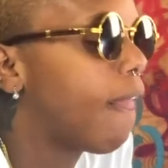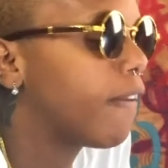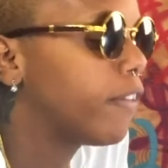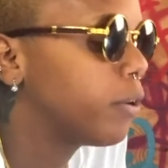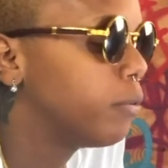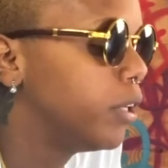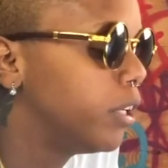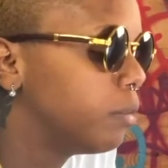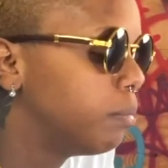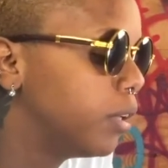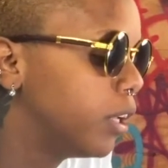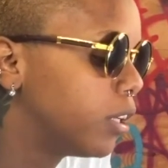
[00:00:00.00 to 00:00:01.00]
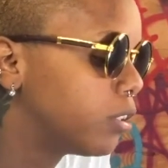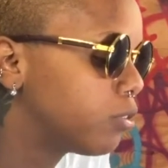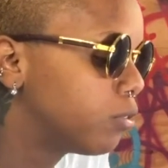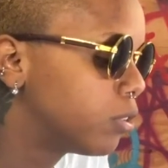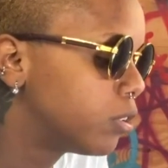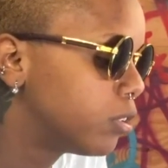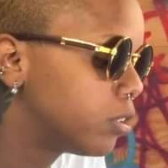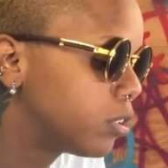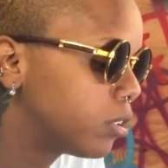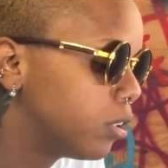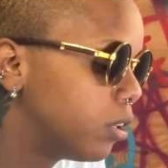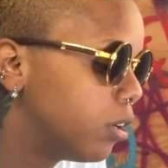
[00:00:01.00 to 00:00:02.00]
I think we need a plan
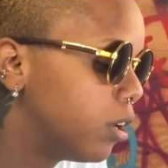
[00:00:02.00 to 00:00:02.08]
towards